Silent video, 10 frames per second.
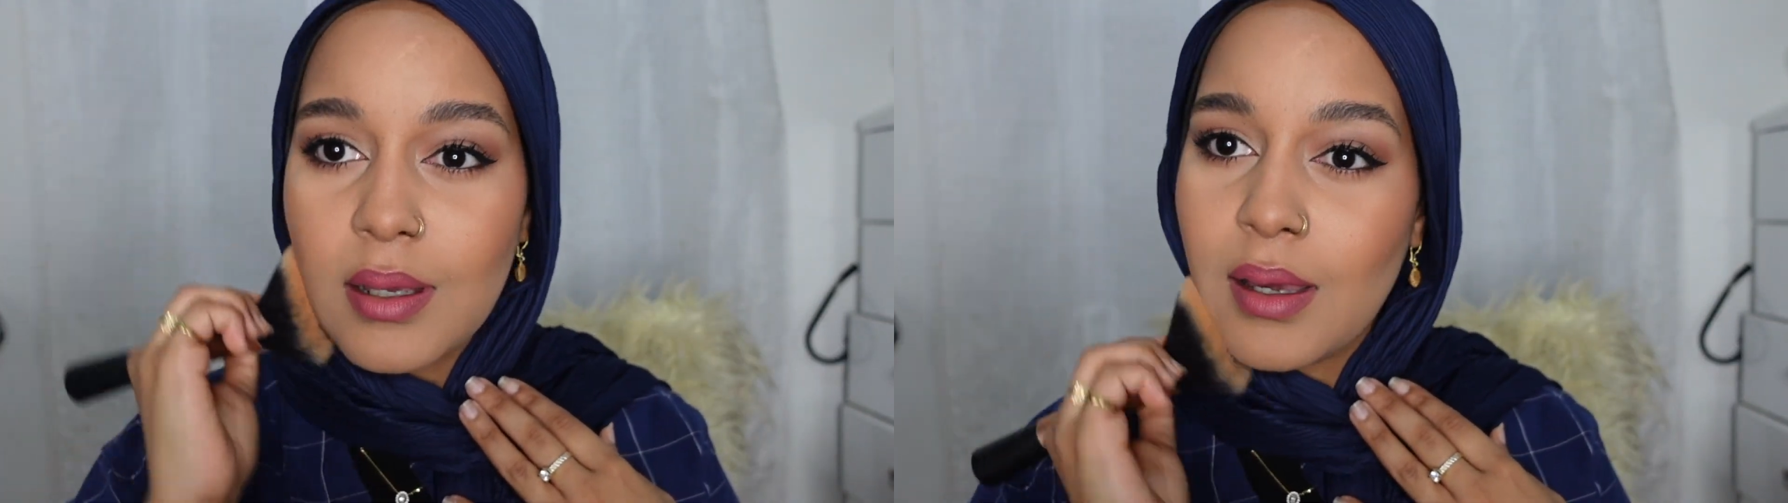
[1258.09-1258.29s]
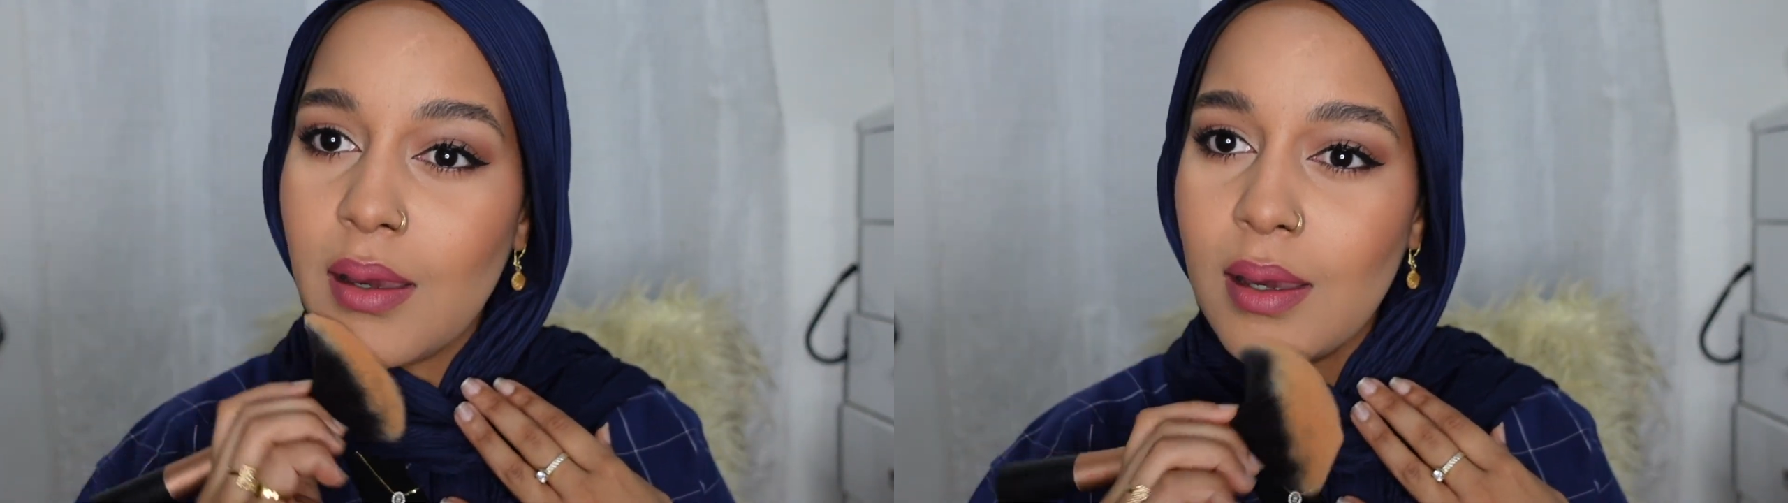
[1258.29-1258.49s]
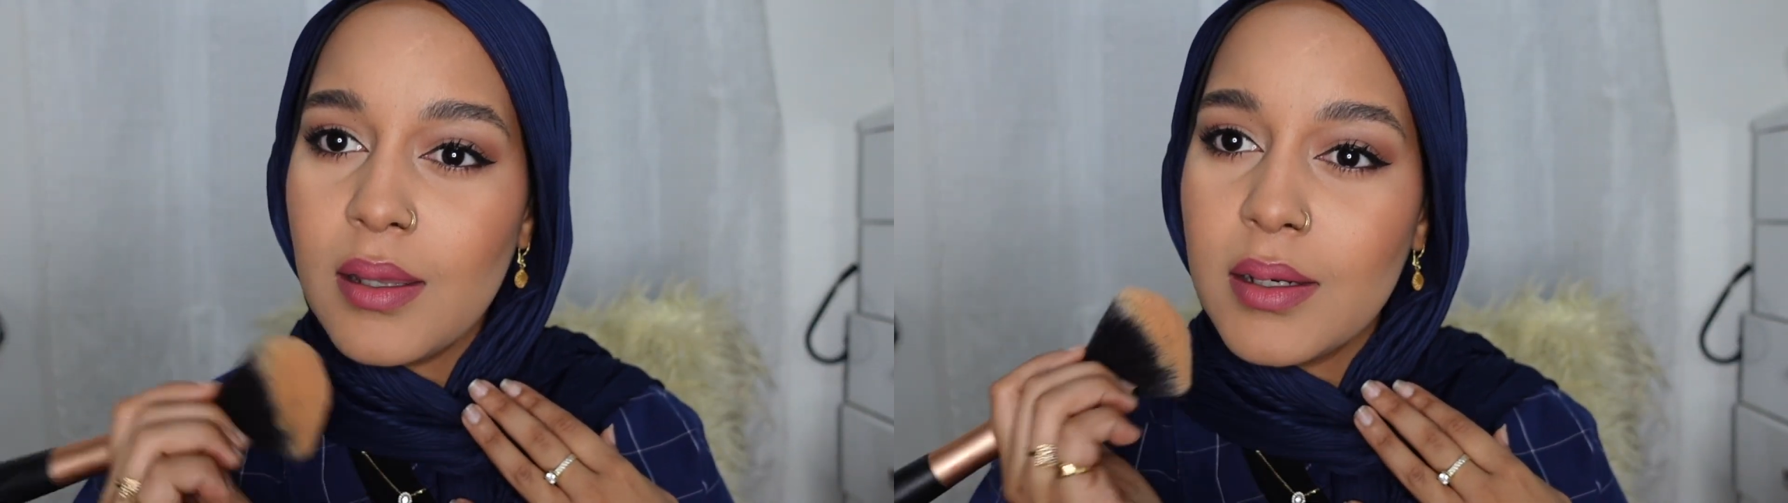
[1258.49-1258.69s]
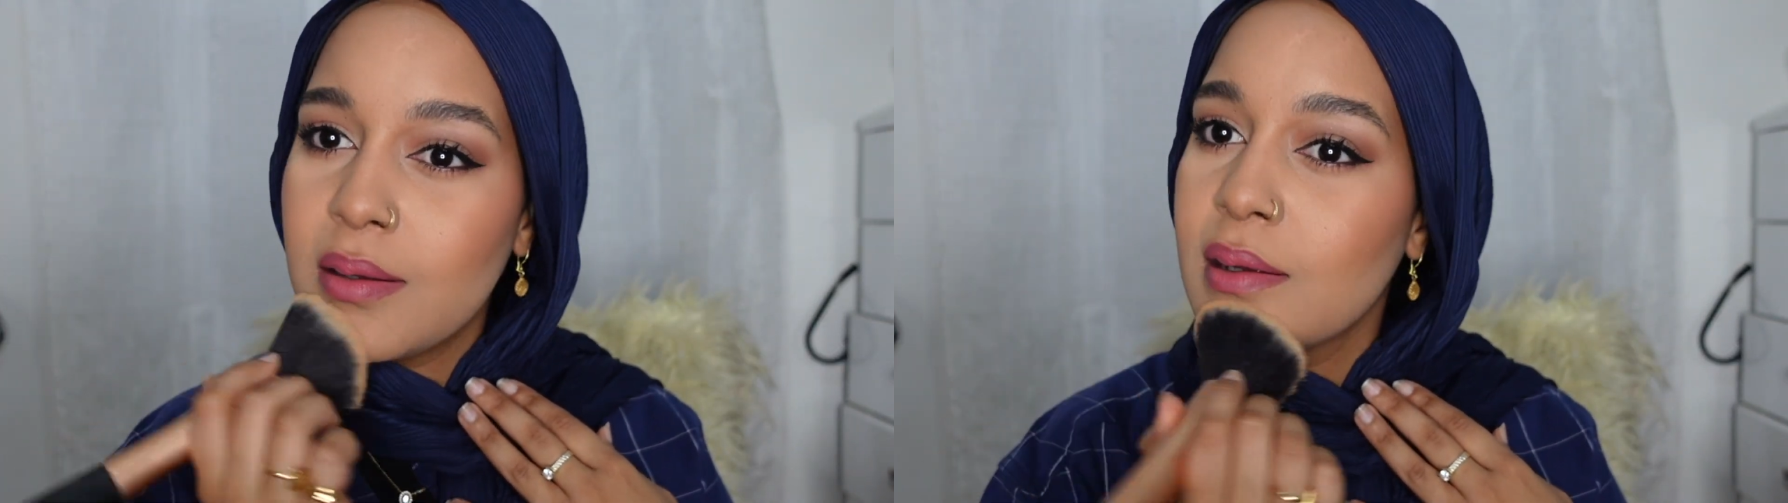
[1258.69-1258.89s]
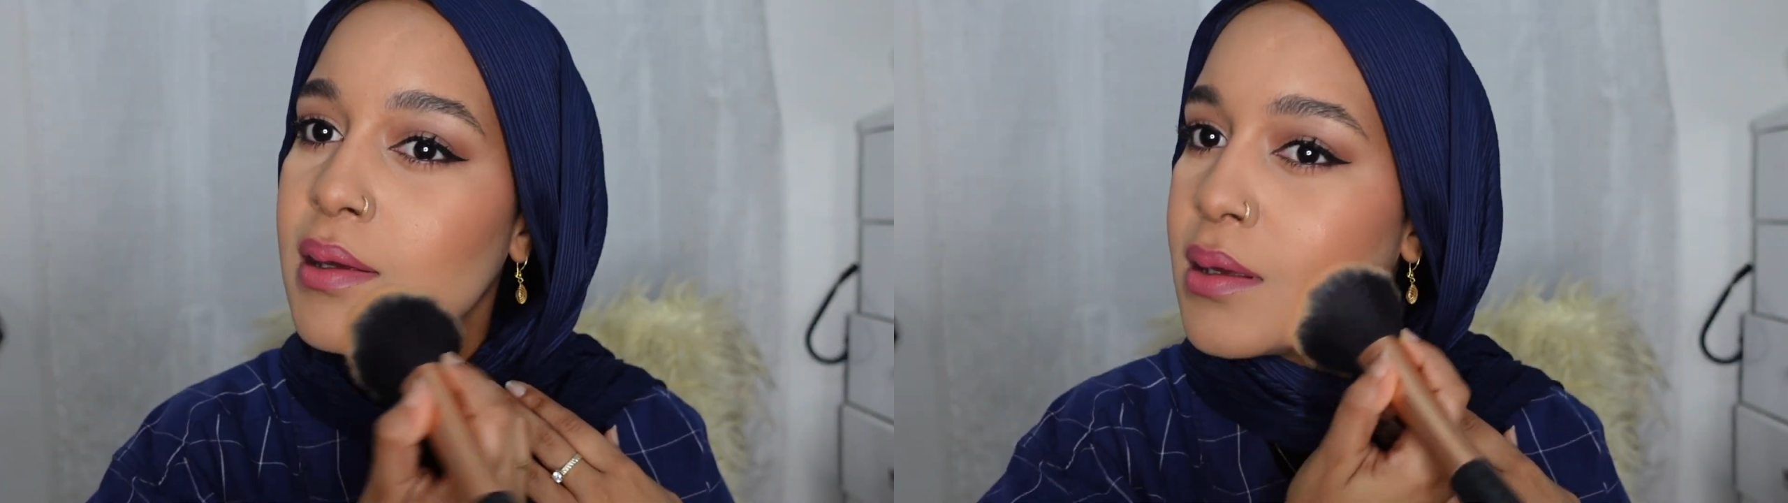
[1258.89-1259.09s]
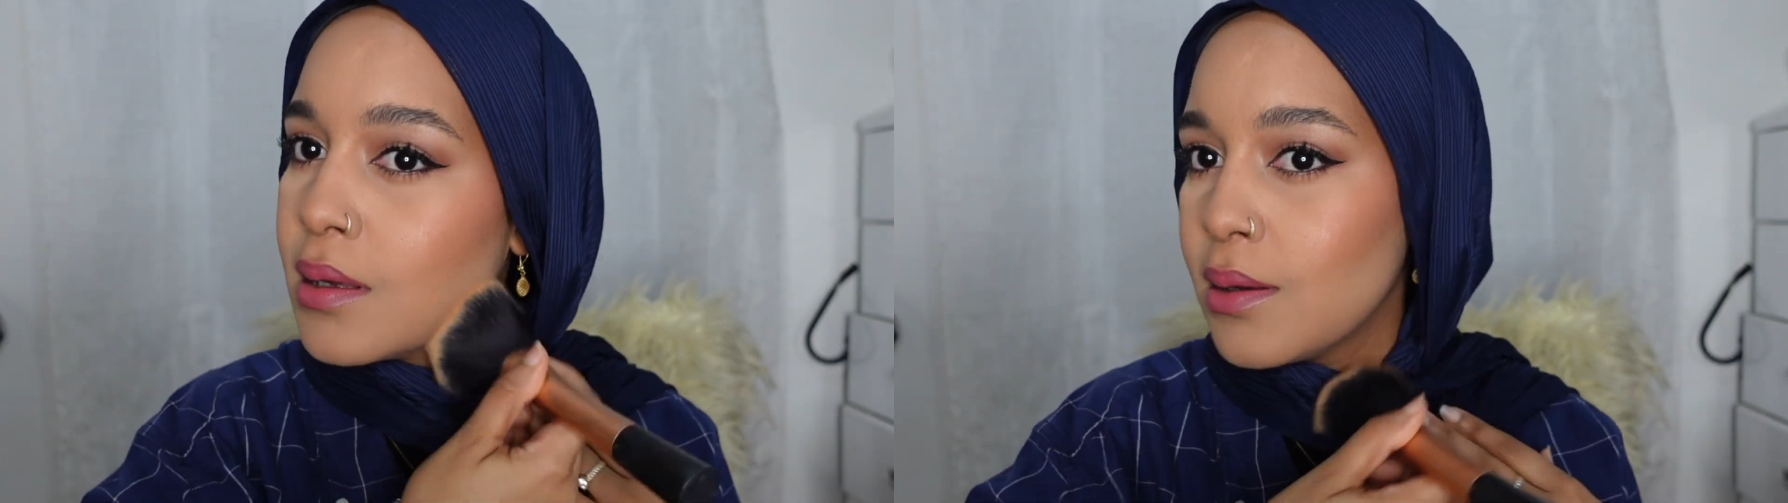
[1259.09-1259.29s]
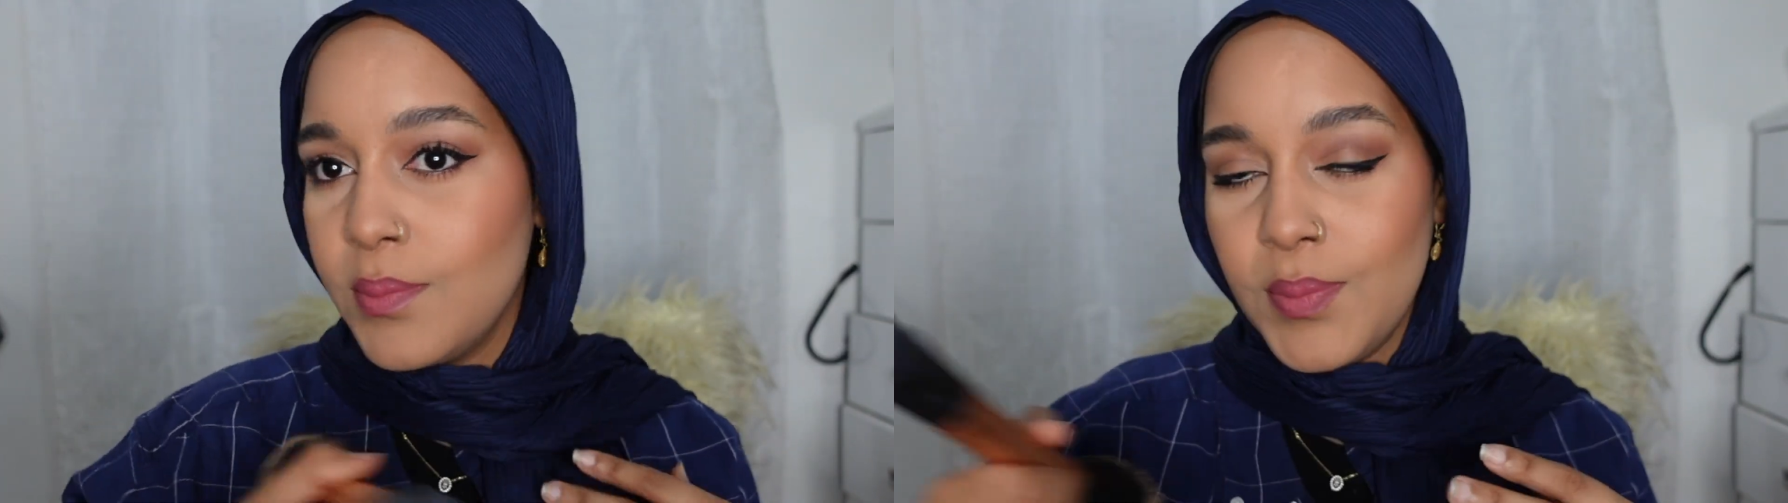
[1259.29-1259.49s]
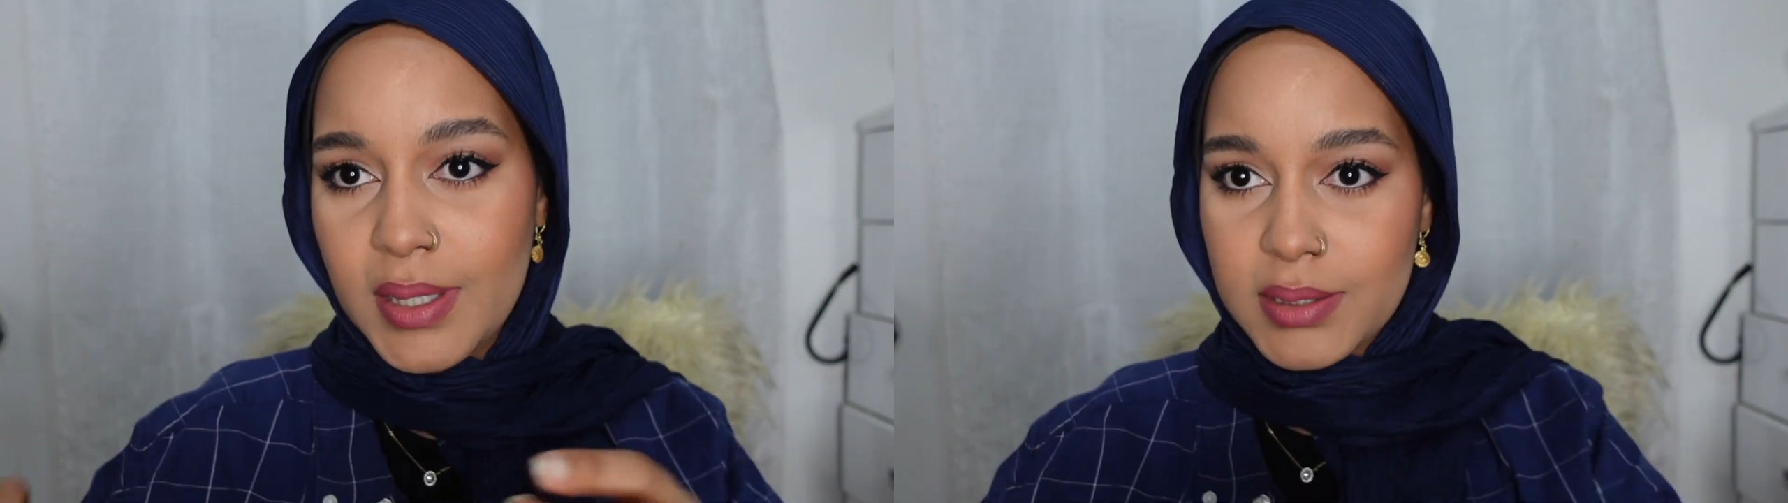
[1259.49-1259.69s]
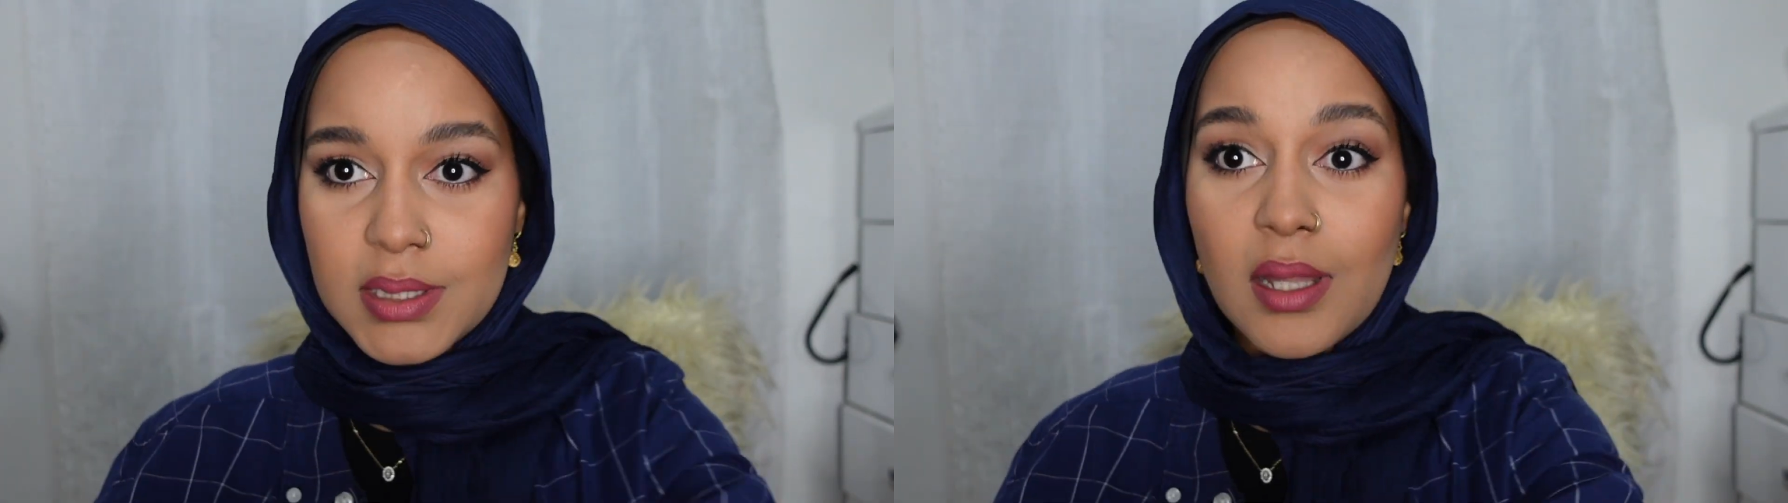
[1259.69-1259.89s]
tad bit,